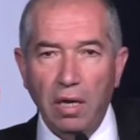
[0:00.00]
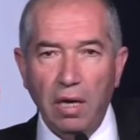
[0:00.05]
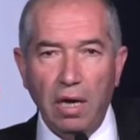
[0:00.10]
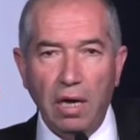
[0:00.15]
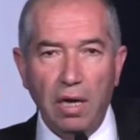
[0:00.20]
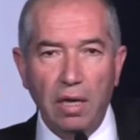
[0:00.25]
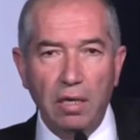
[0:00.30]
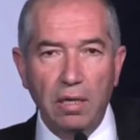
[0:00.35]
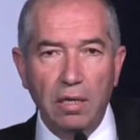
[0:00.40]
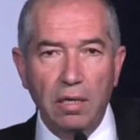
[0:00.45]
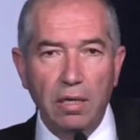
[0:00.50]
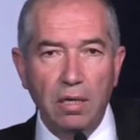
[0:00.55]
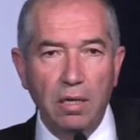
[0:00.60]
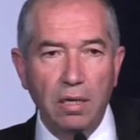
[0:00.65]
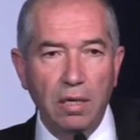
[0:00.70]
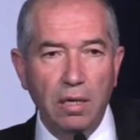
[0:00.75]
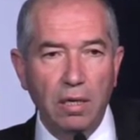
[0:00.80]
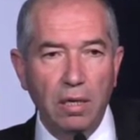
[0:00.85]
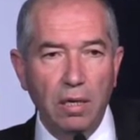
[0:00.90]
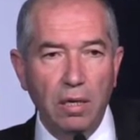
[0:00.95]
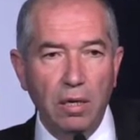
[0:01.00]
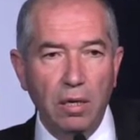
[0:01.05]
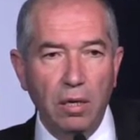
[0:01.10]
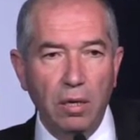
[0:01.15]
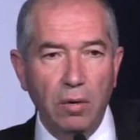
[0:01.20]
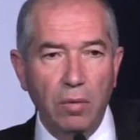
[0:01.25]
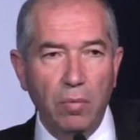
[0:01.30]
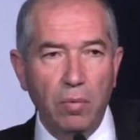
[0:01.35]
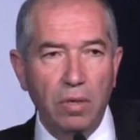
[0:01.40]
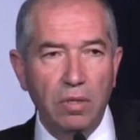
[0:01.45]
and
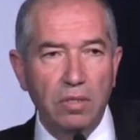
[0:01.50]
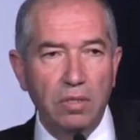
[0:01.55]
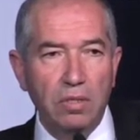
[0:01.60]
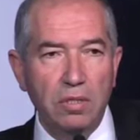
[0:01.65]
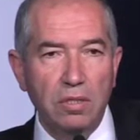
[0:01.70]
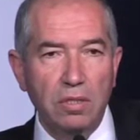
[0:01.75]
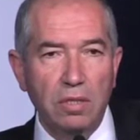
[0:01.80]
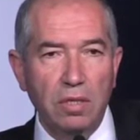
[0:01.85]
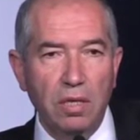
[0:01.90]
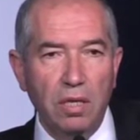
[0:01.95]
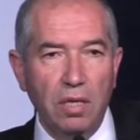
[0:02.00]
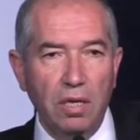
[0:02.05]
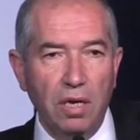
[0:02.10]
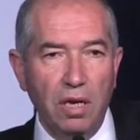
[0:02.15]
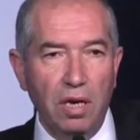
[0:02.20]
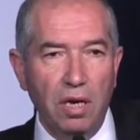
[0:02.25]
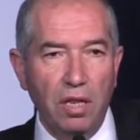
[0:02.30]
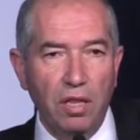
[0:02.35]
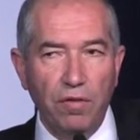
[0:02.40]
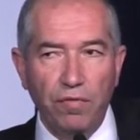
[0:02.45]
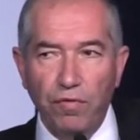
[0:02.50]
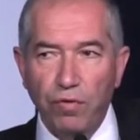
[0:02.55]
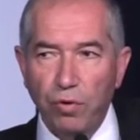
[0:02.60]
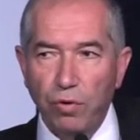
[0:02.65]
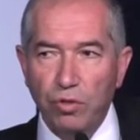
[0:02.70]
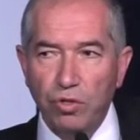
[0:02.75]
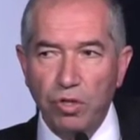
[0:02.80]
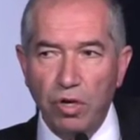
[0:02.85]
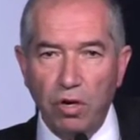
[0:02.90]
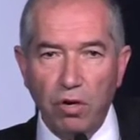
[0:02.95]
what's really the
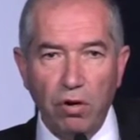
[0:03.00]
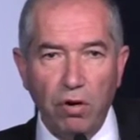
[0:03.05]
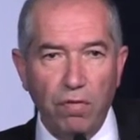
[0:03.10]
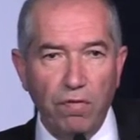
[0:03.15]
future